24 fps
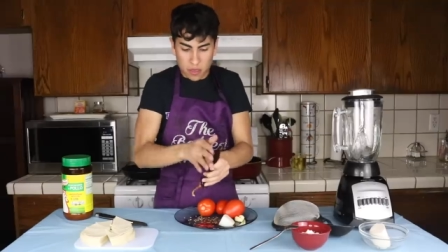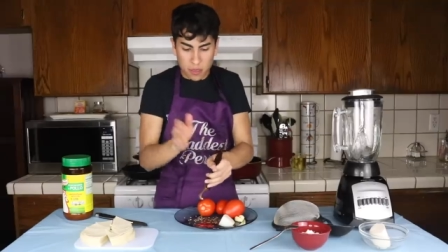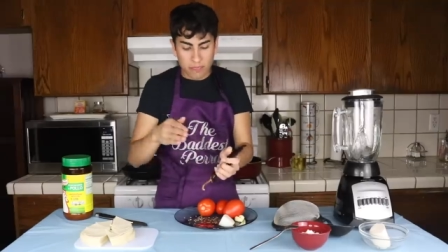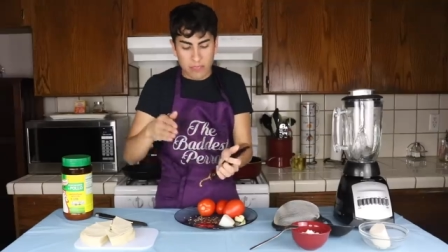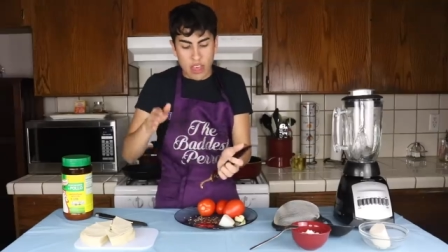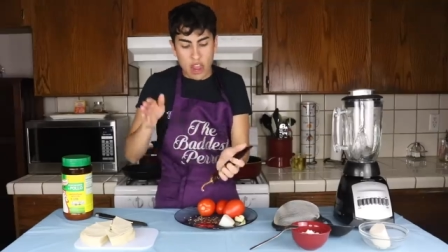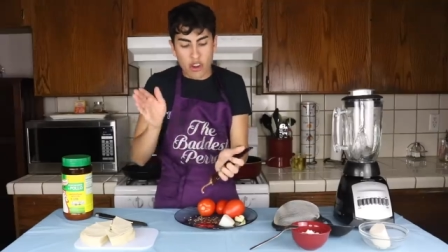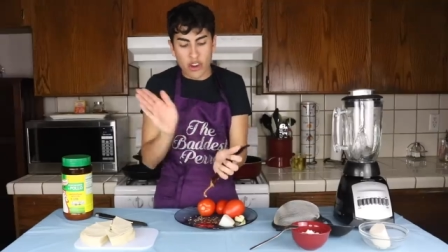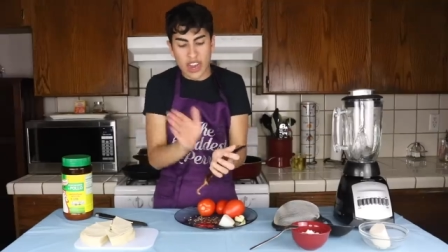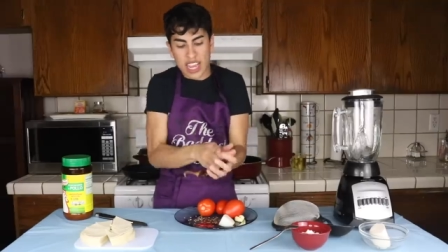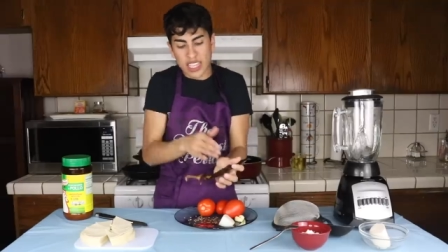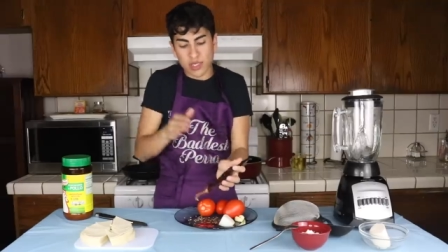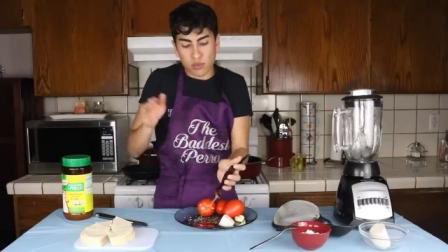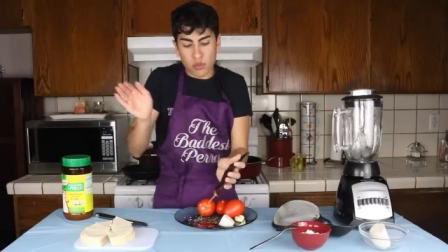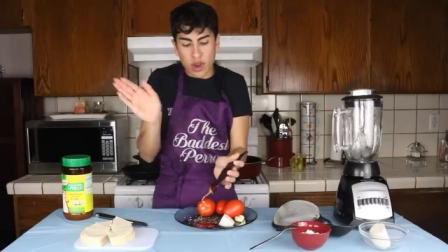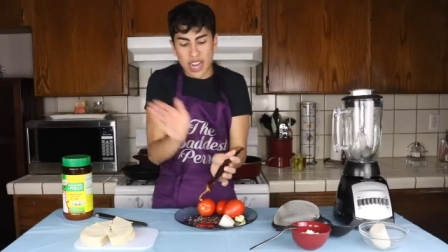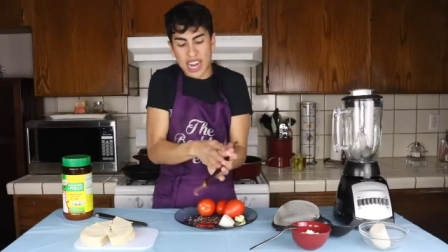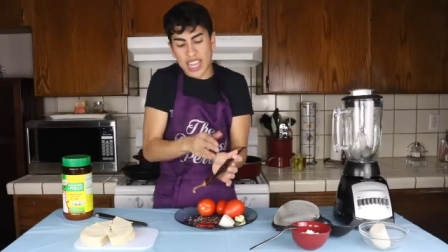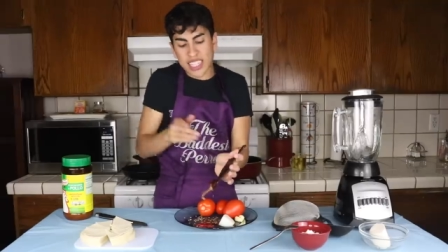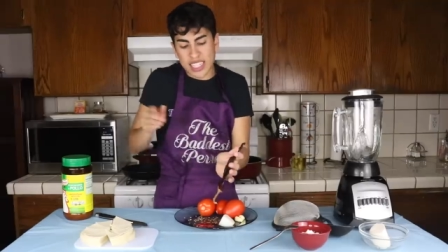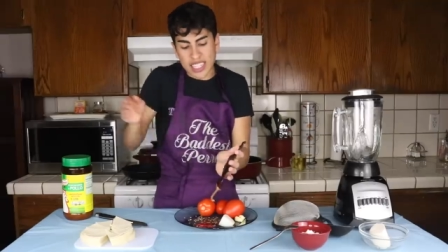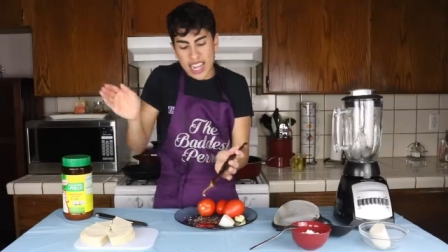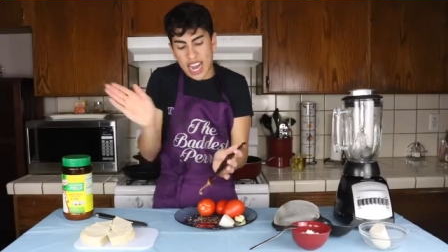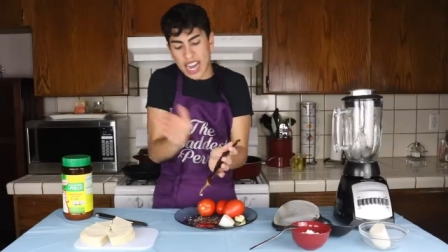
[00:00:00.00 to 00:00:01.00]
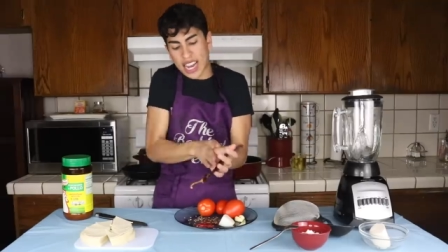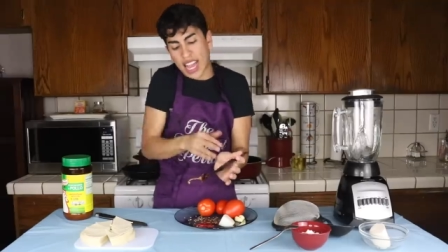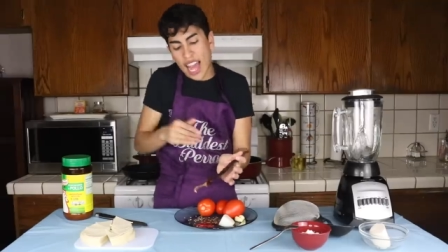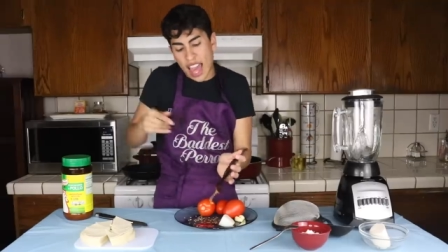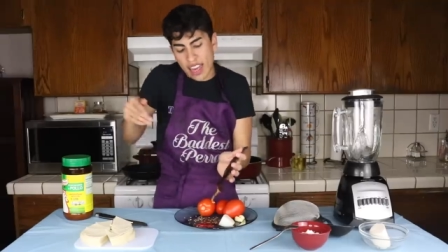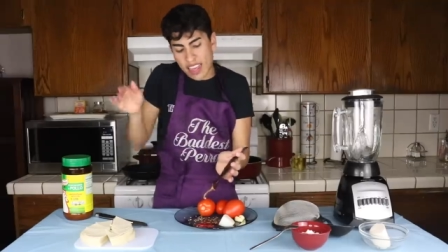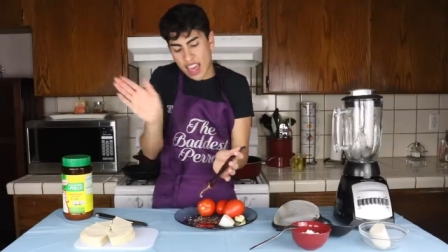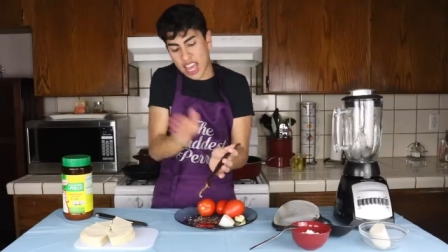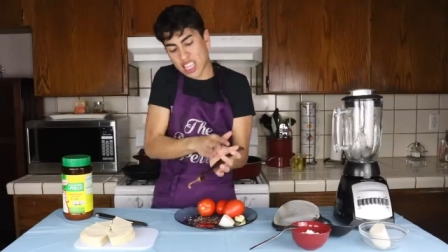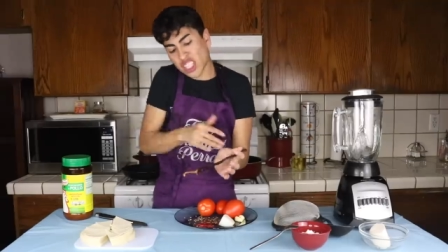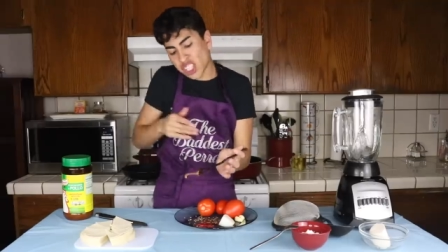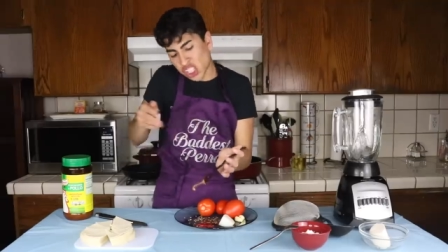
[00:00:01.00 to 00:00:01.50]
They're no buenas
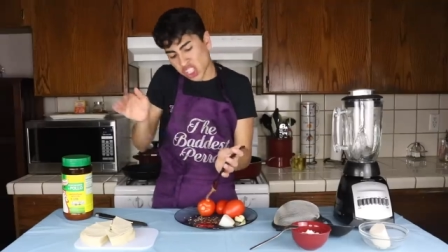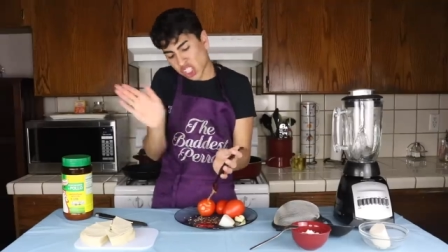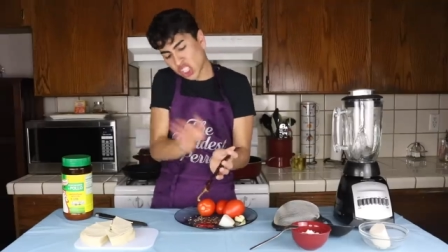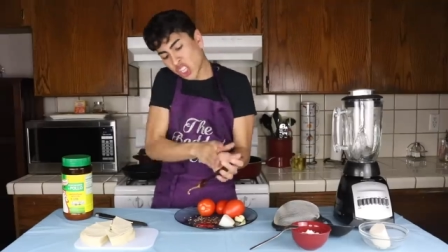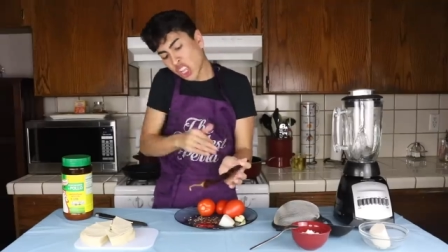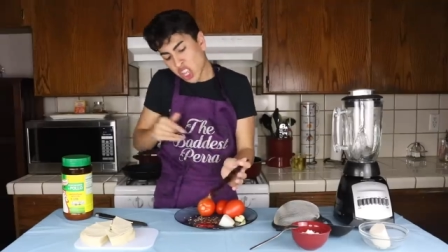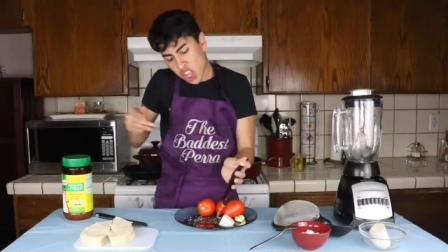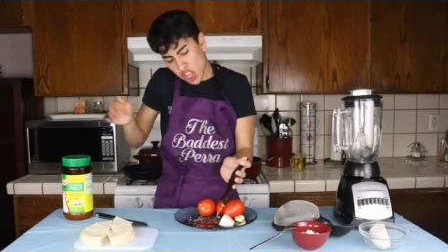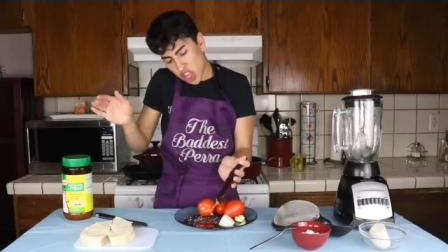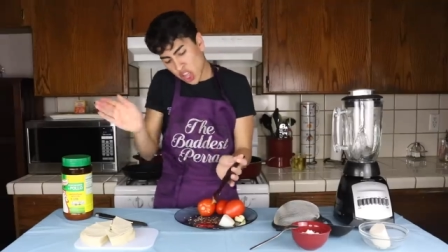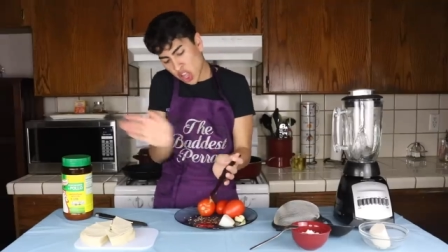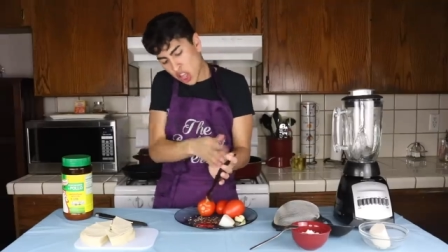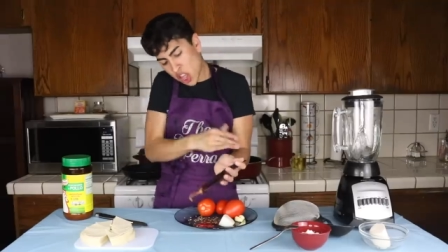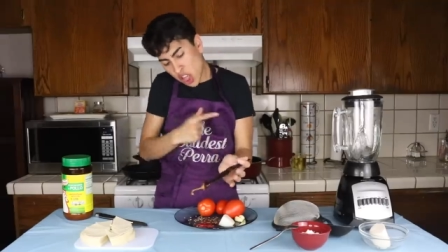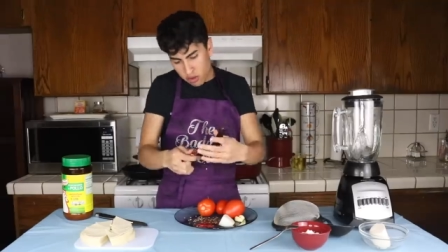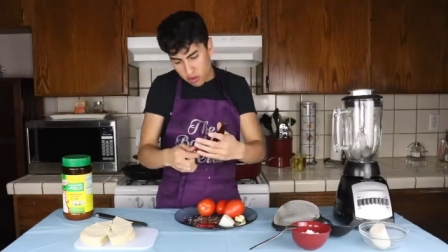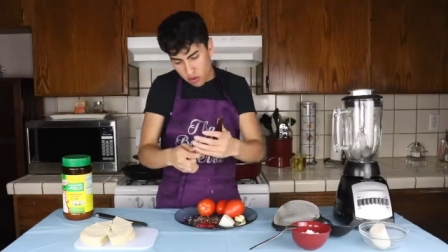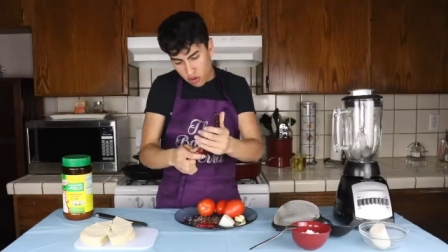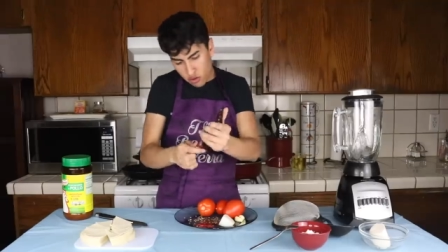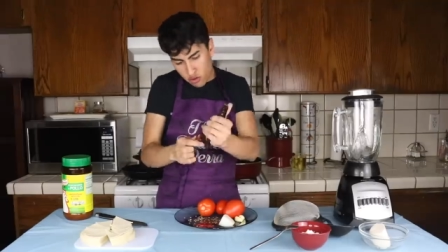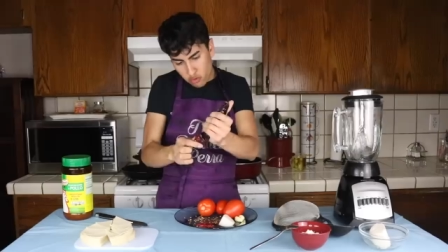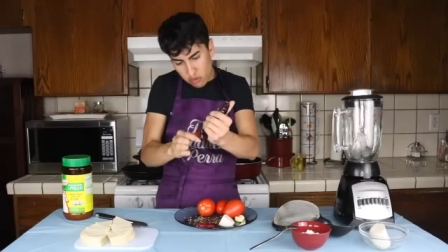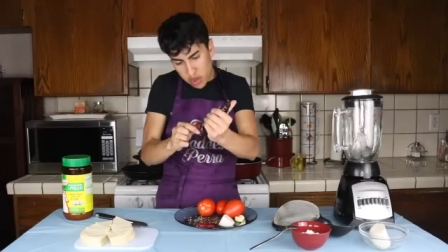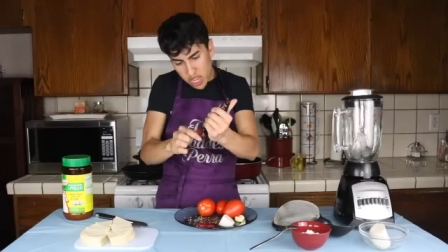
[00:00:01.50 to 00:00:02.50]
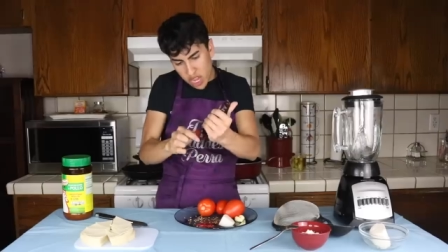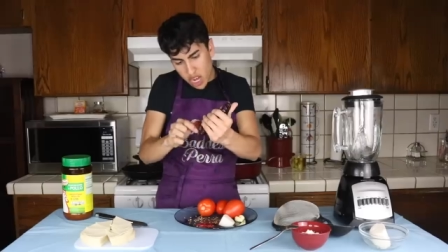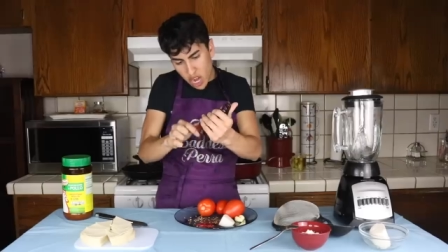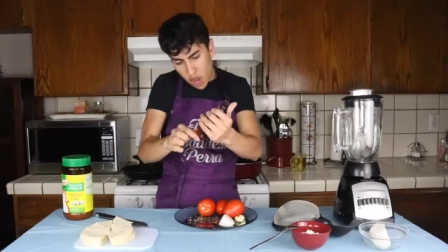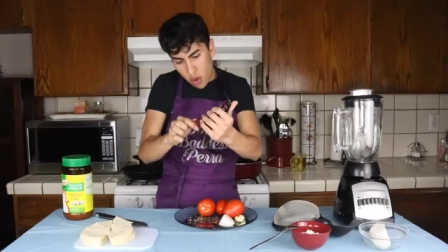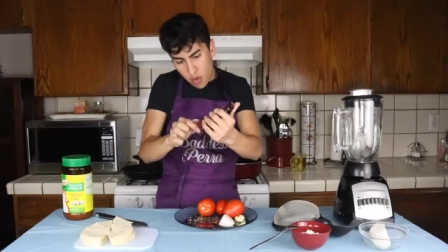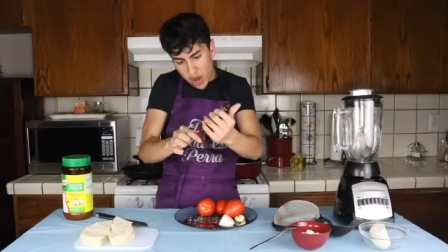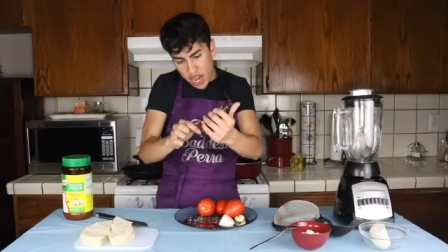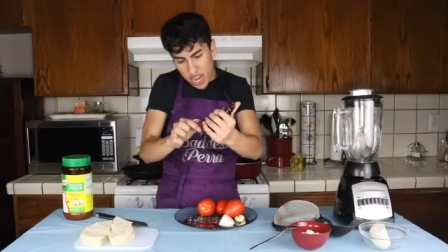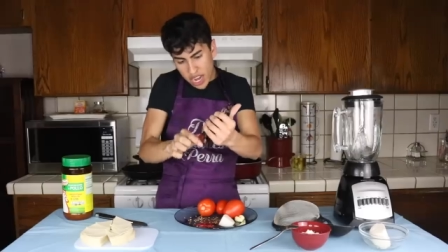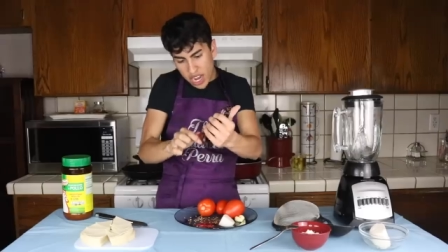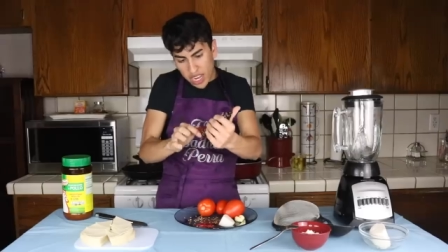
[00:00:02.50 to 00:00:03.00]
nalgadas. Me
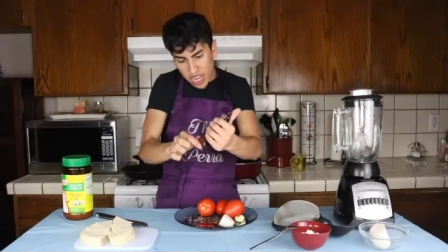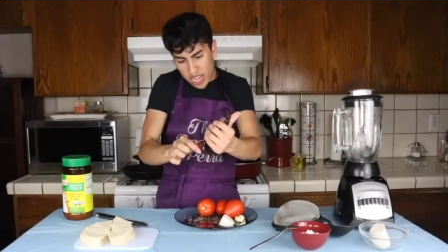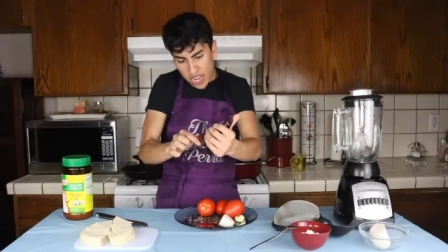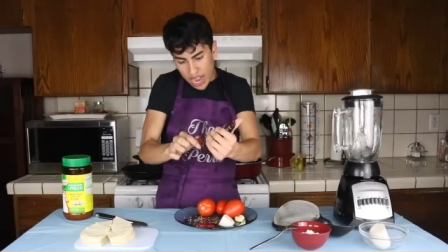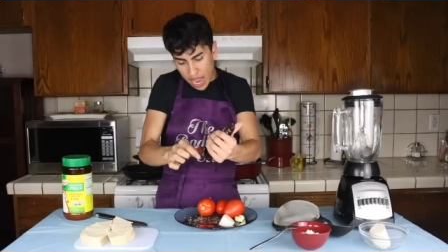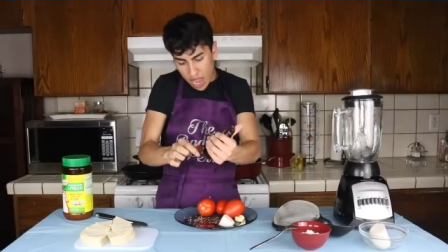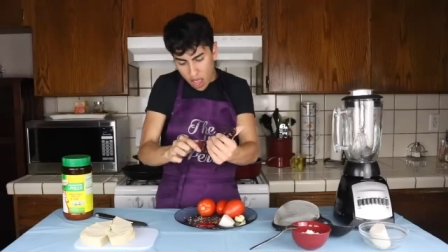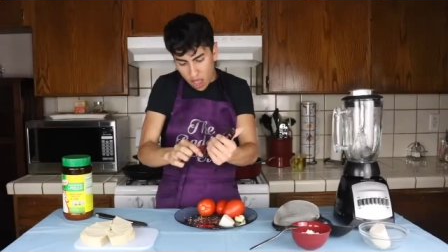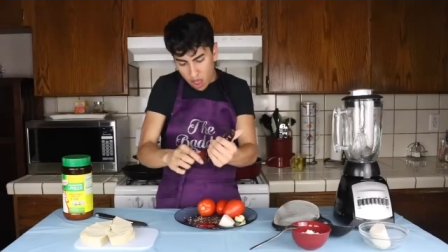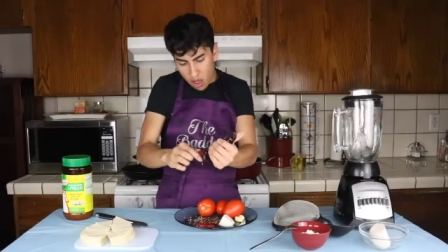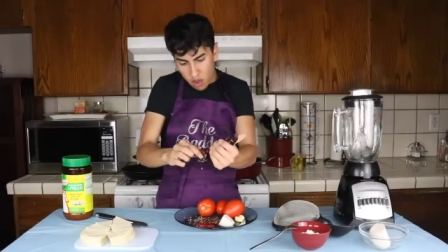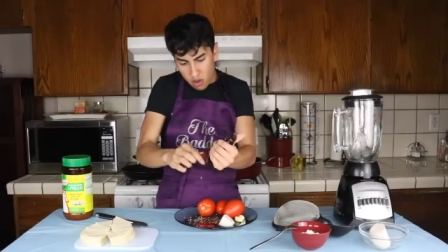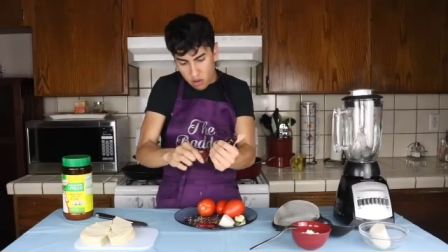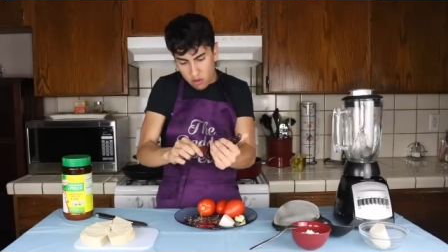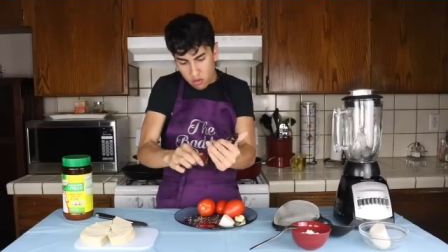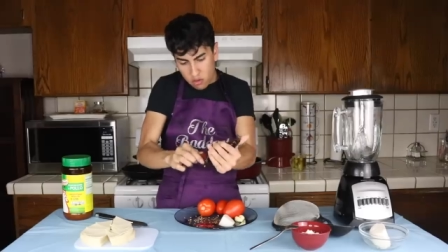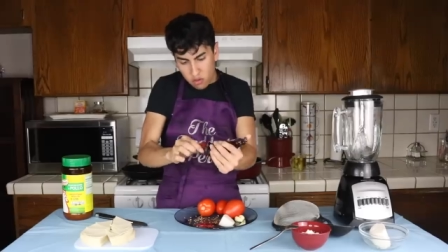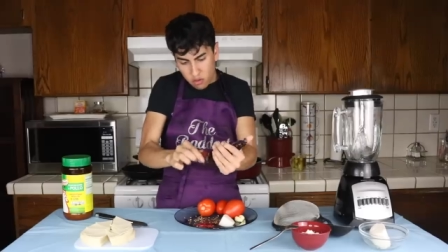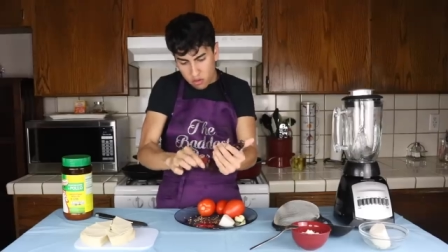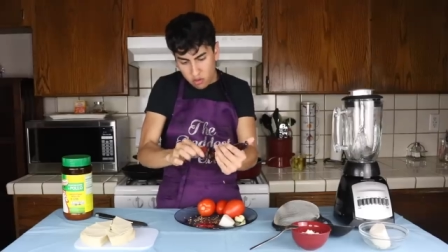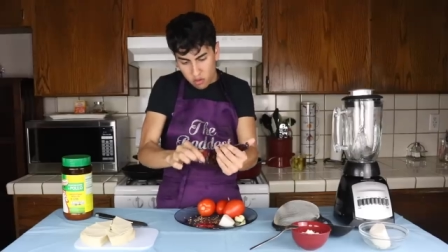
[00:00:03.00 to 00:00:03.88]
no way to get out.